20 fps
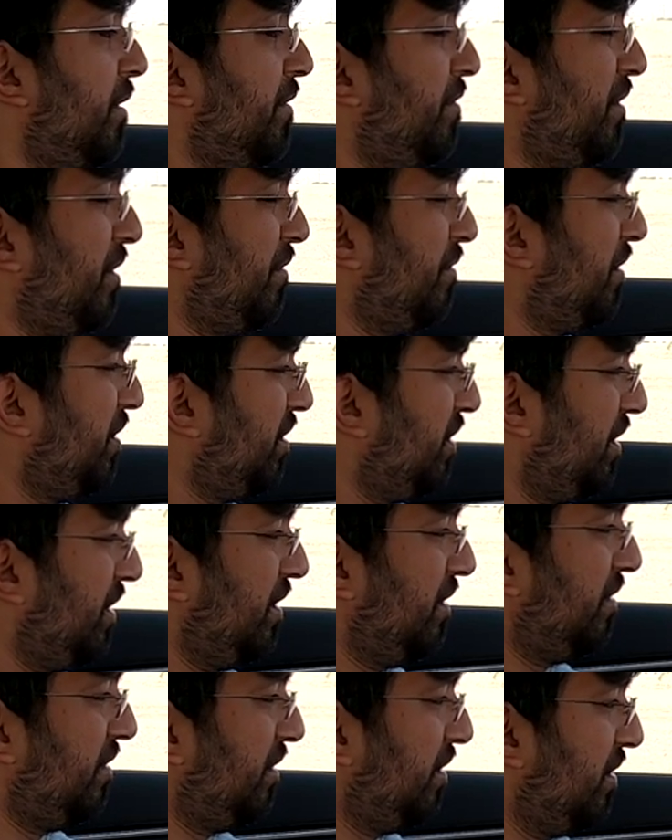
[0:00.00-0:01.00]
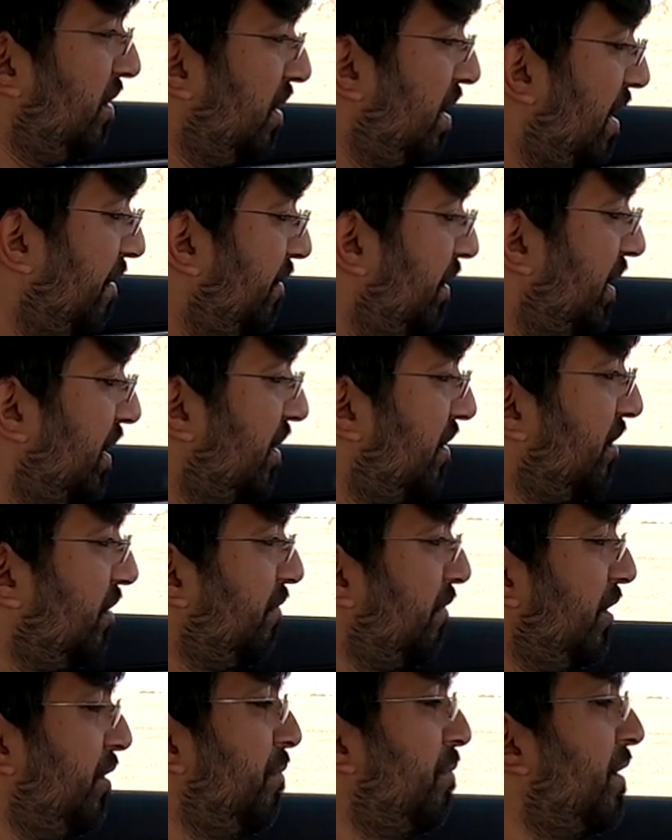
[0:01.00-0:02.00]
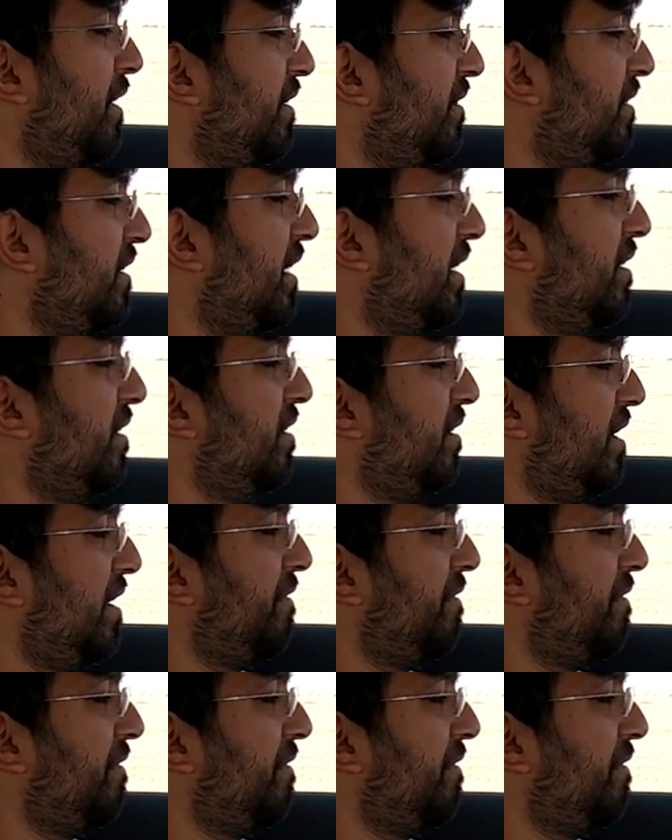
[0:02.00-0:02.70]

my favorite is the navigation. When you press that, the